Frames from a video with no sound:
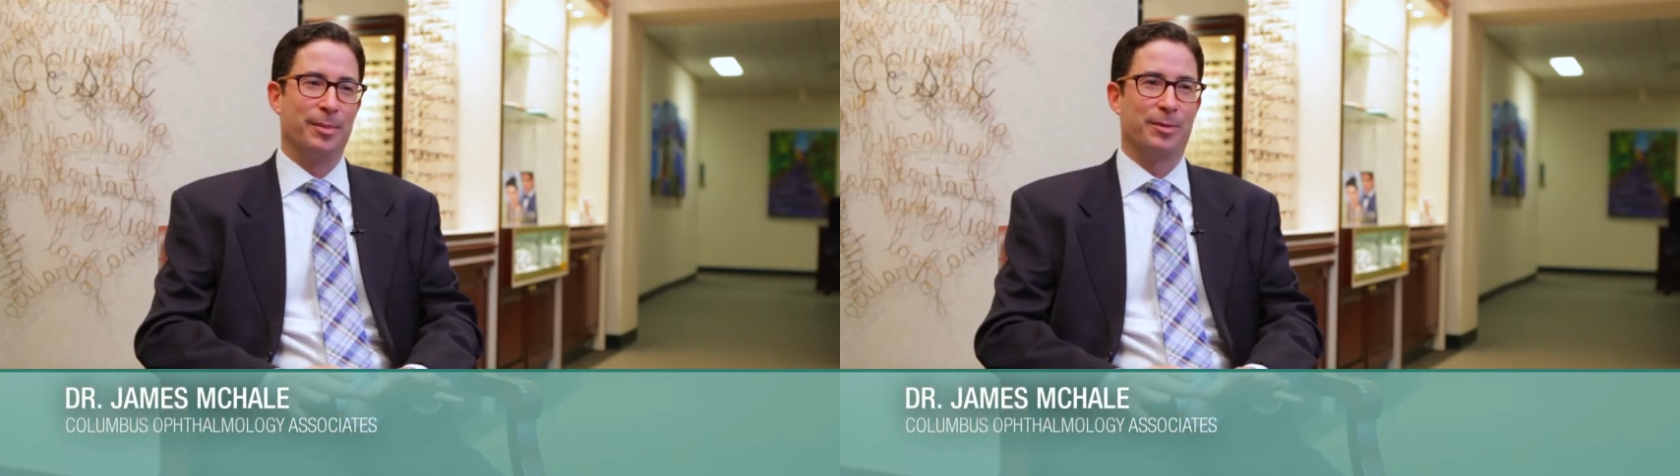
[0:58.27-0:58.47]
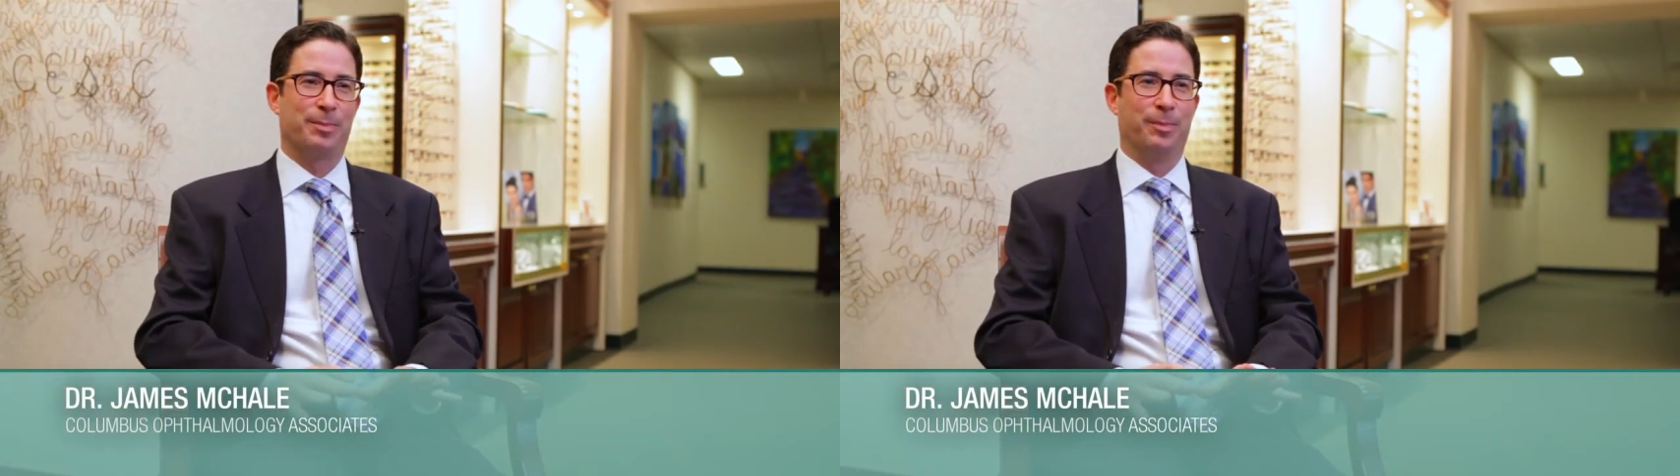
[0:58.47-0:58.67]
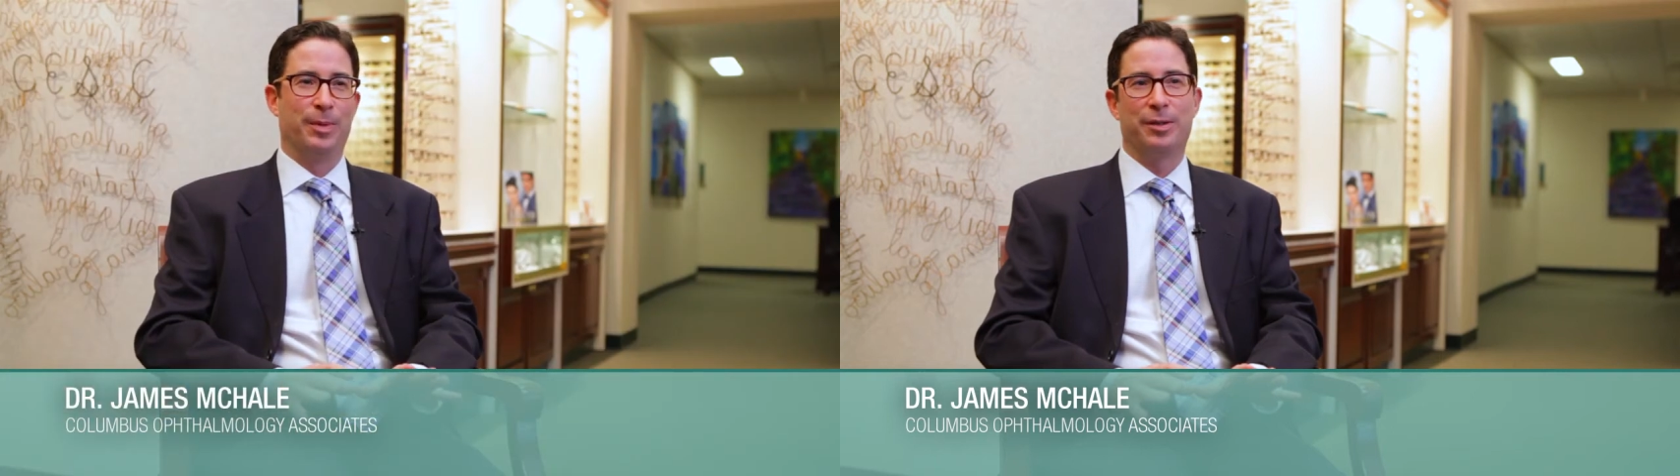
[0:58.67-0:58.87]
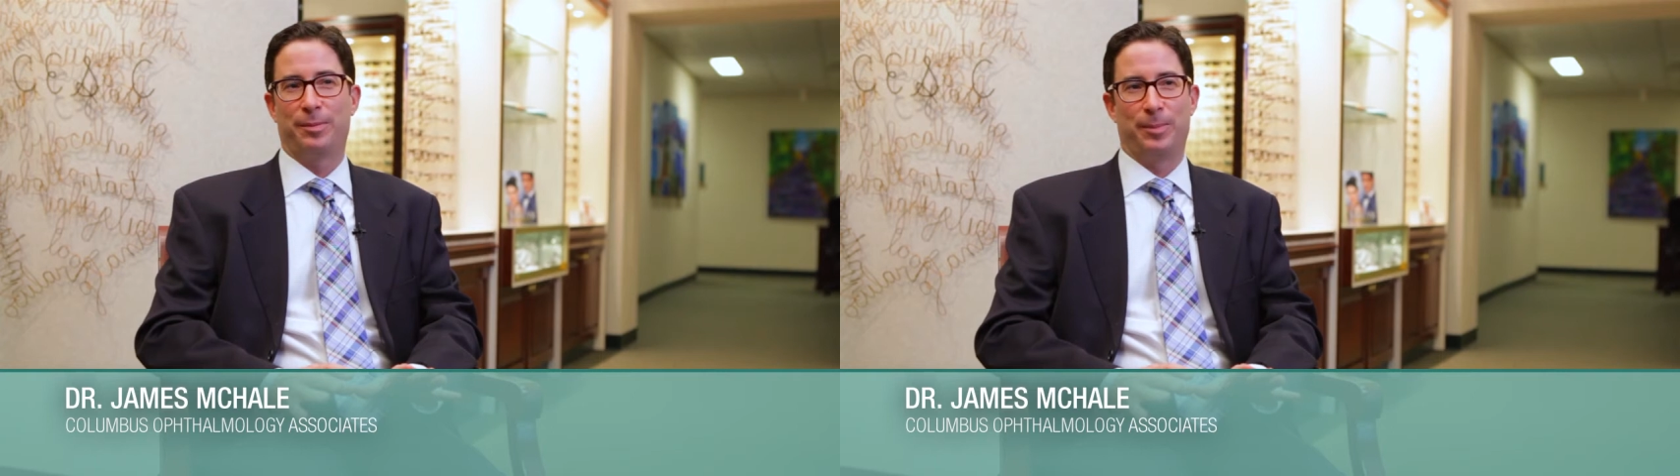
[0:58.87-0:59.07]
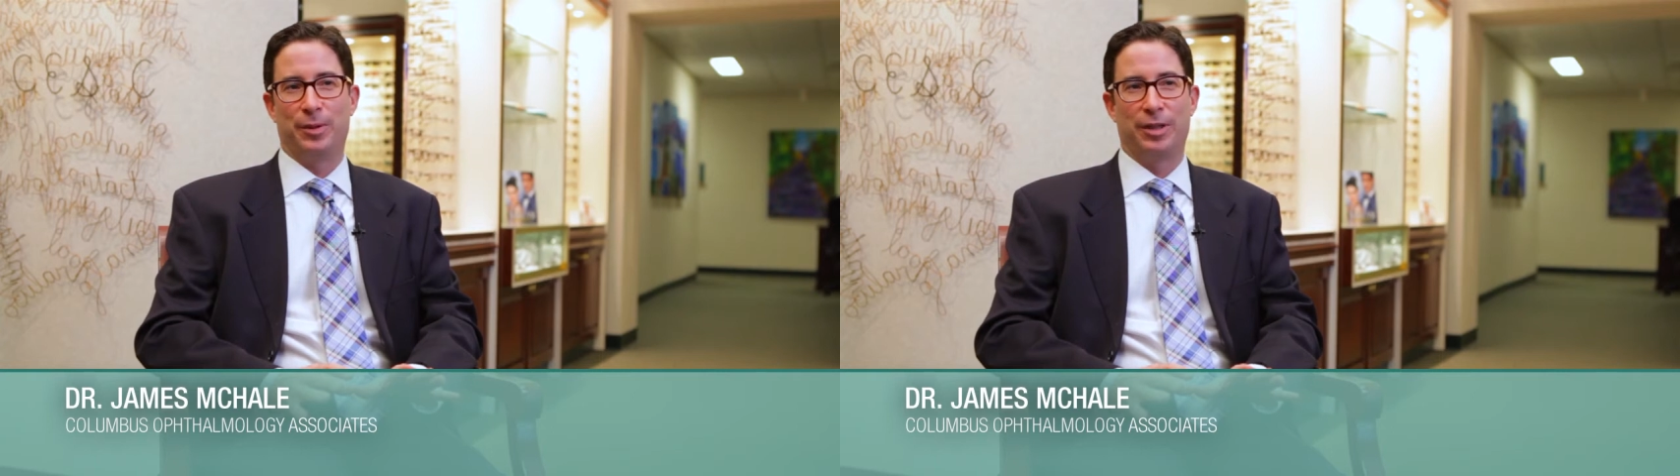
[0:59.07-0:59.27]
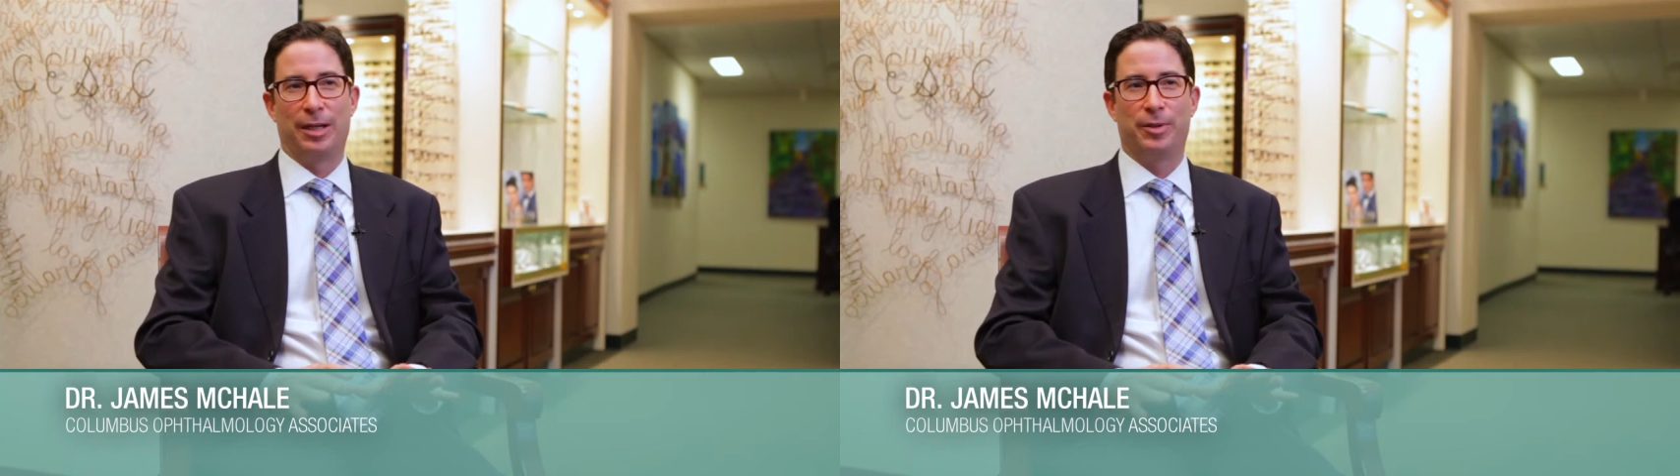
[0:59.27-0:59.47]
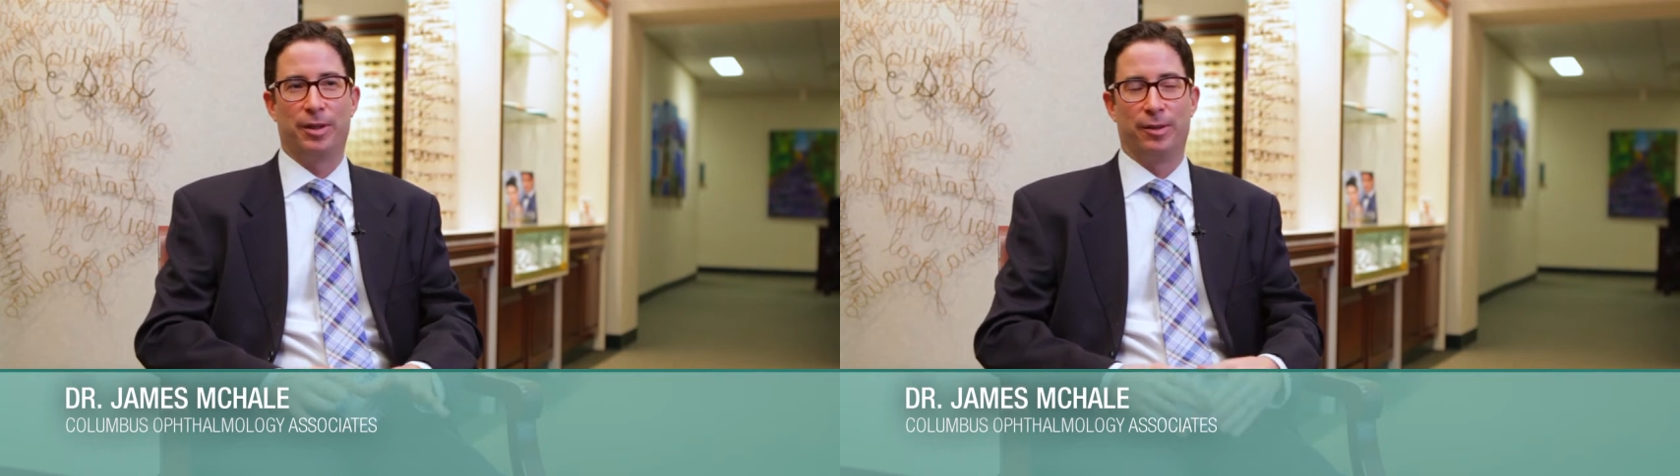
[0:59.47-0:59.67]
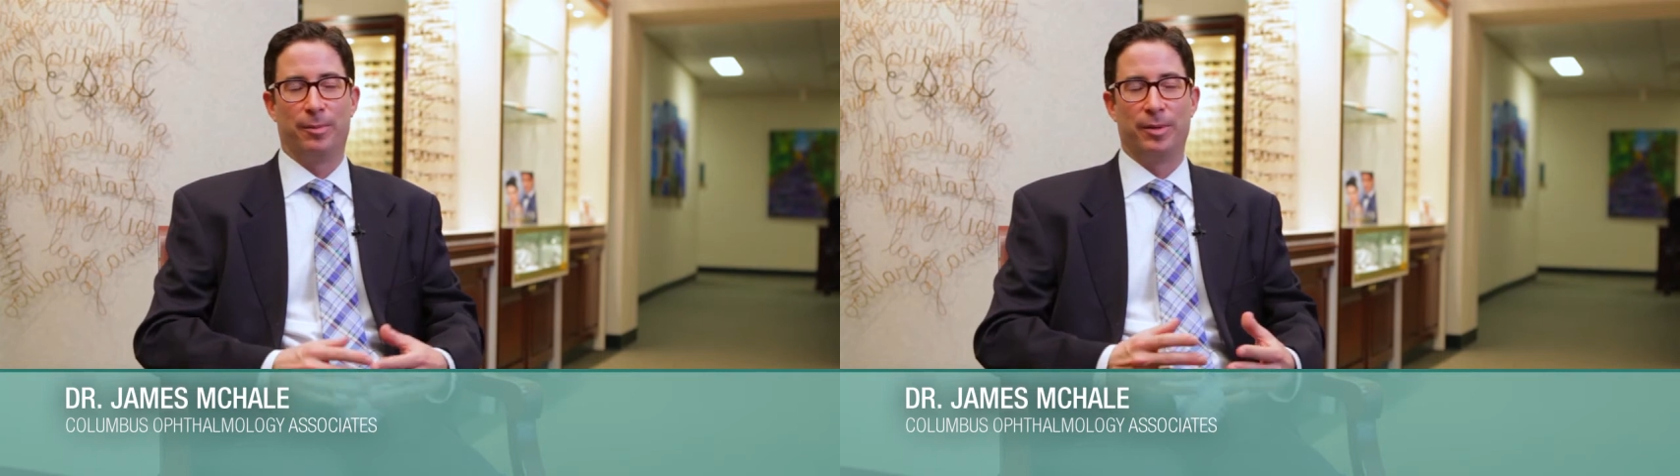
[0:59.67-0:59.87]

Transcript: misperception or